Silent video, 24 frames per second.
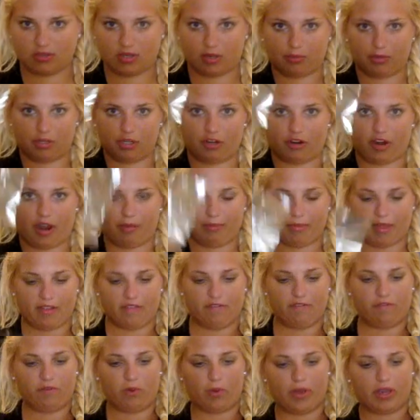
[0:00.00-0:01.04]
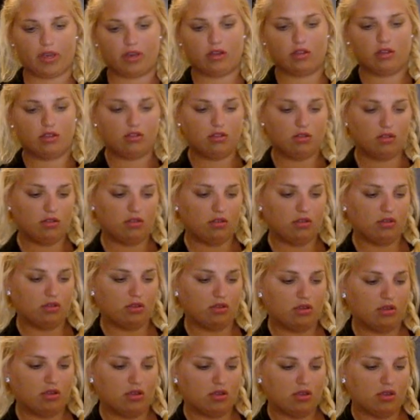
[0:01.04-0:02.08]
So I'm going to grab my foil.
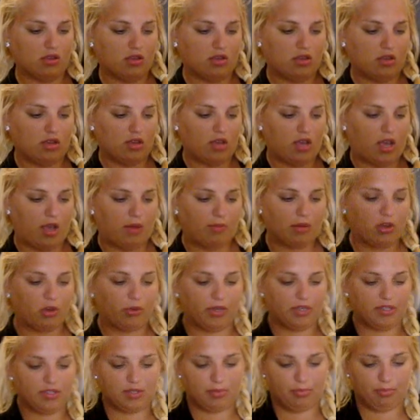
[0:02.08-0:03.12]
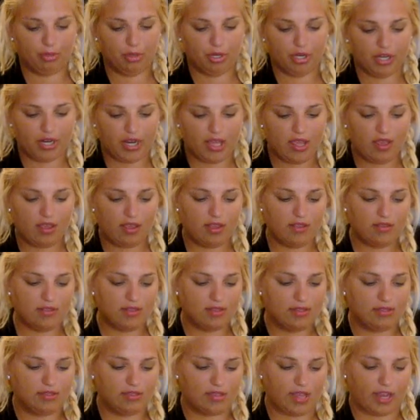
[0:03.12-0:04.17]
I'm going to put it in
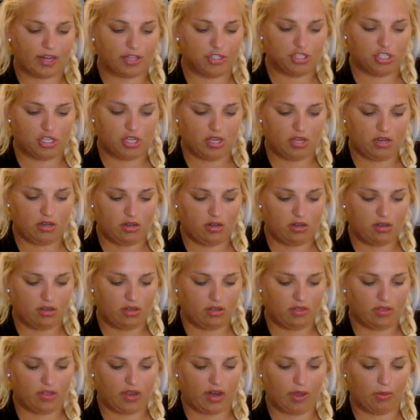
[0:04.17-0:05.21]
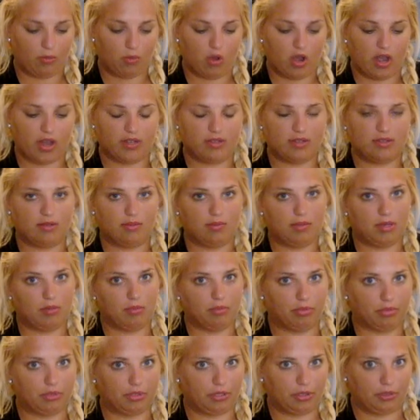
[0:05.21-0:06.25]
this section that I want to be
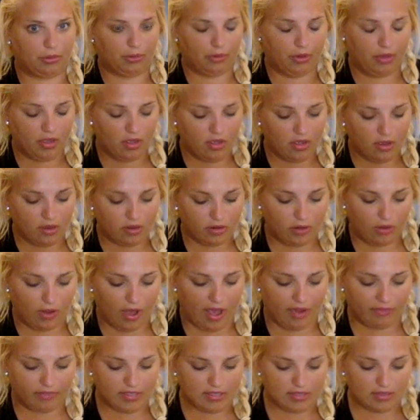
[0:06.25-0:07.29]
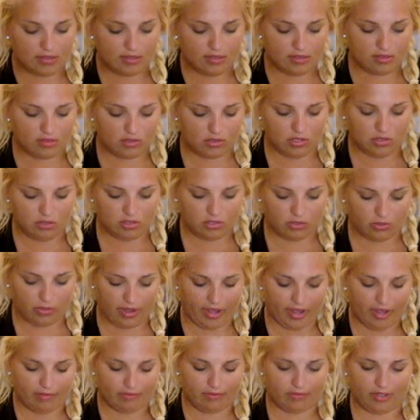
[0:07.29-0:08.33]
blue. Now obviously, so you don't
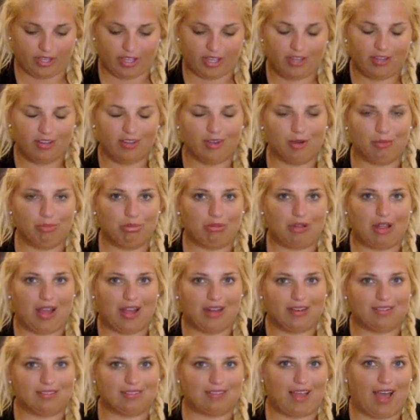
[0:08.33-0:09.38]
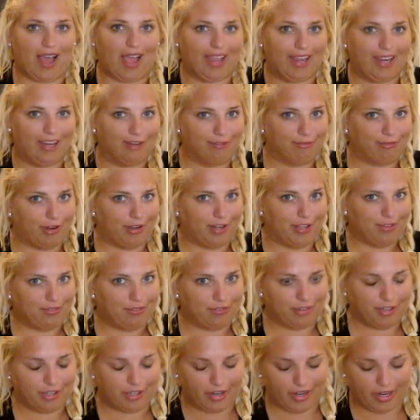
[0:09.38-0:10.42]
have a blonde line running
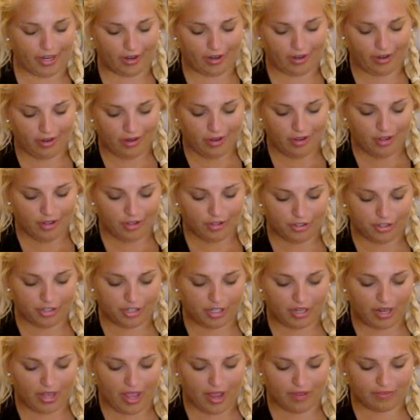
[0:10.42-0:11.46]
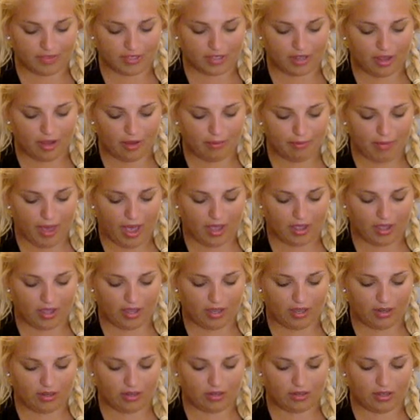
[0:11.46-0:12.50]
through your hair, you're going to have to come back
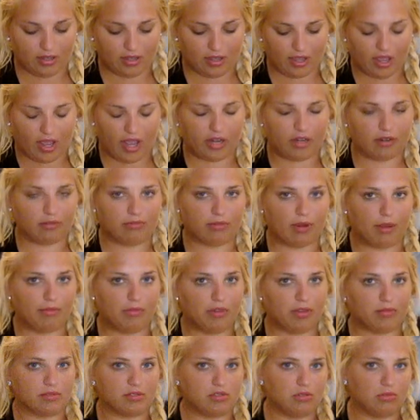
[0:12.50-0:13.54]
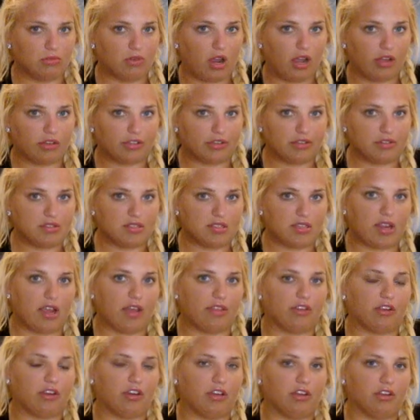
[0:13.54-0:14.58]
in and kind of rub those 2 colors
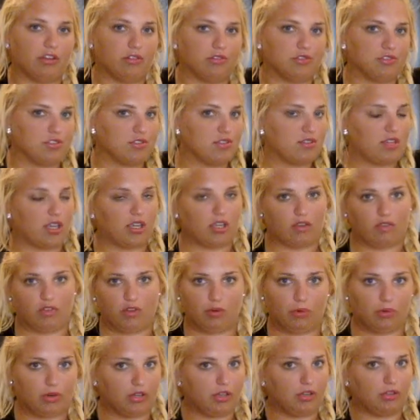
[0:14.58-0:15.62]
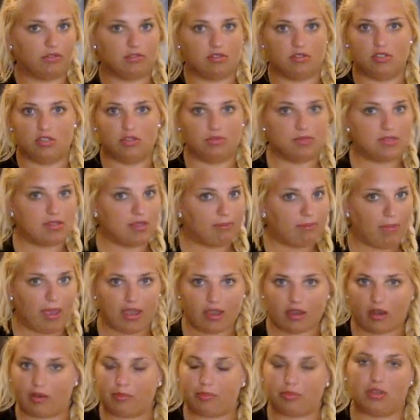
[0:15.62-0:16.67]
together, just like if you were using
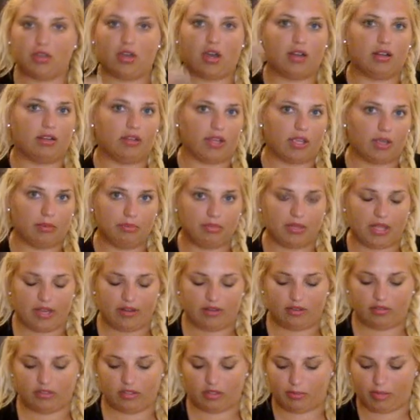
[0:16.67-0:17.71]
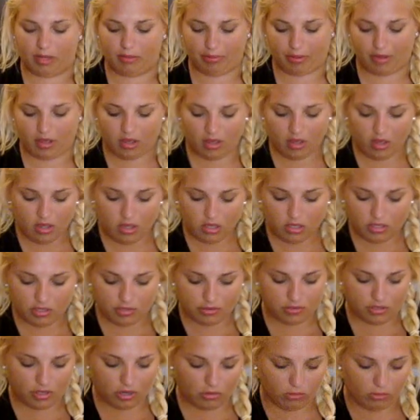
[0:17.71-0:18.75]
makeup, you got to blend a little bit, but
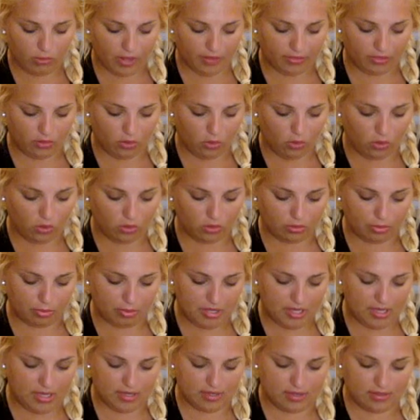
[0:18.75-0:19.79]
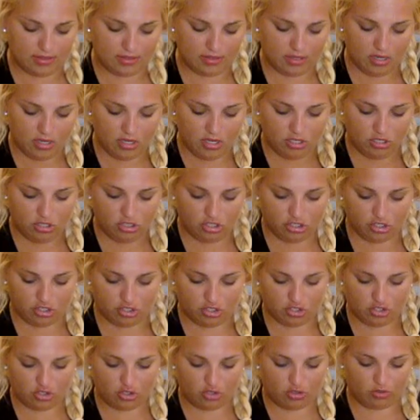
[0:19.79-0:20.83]
you don't want the whole piece to
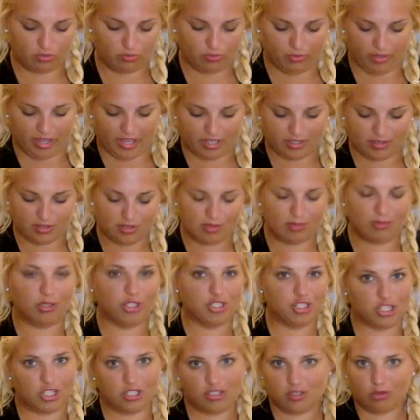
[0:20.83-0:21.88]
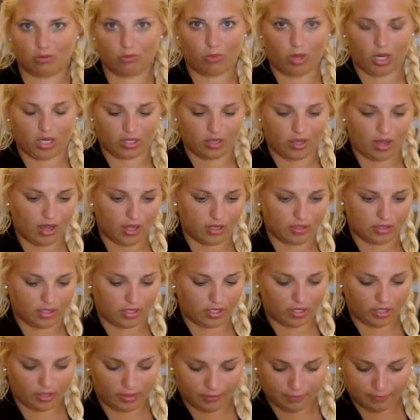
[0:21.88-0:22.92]
smush into one
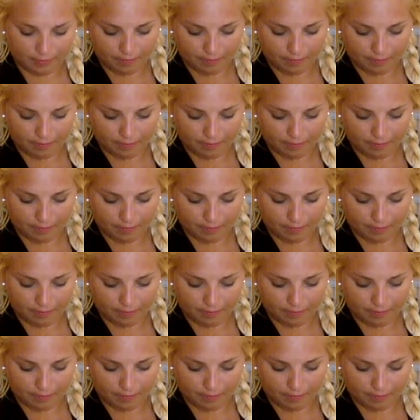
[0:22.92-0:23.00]
color.